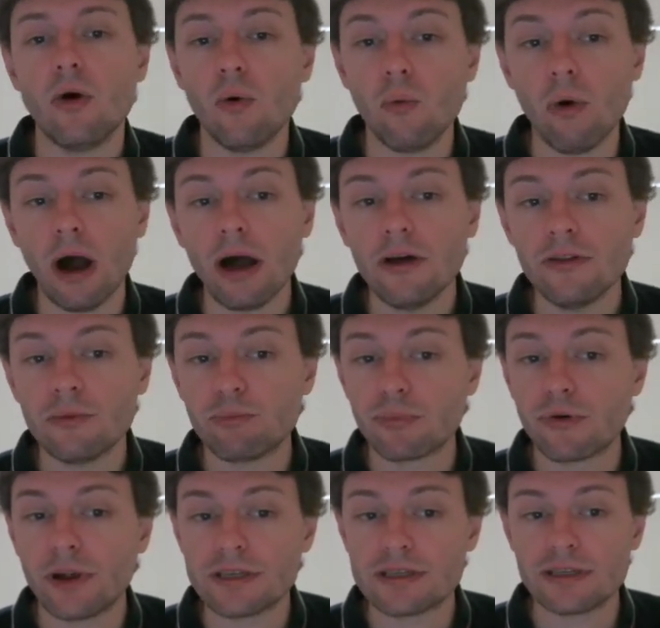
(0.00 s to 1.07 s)
While the
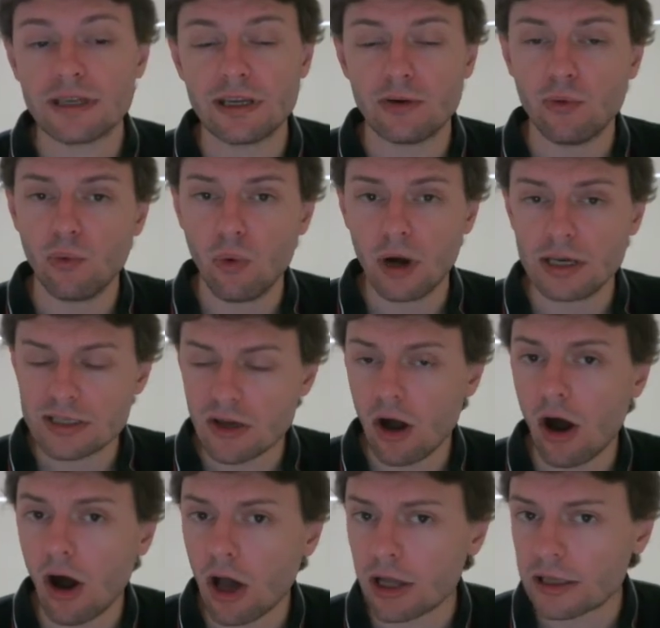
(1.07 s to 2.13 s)
president was
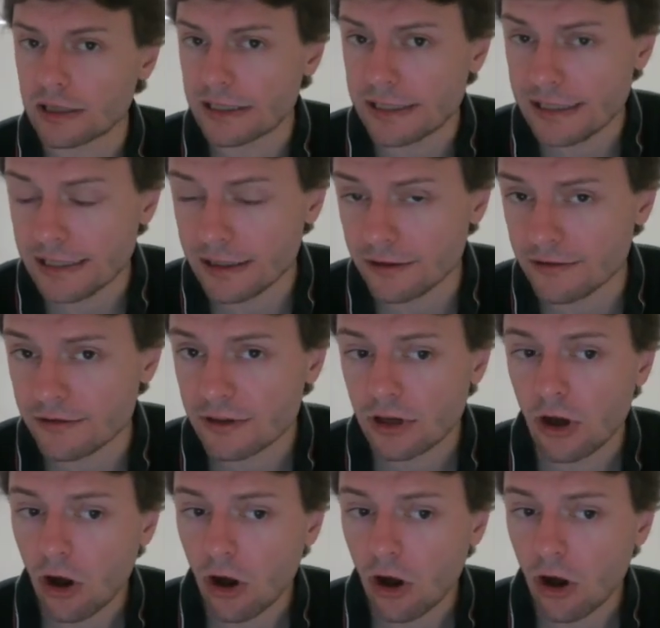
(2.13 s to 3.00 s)
on leave.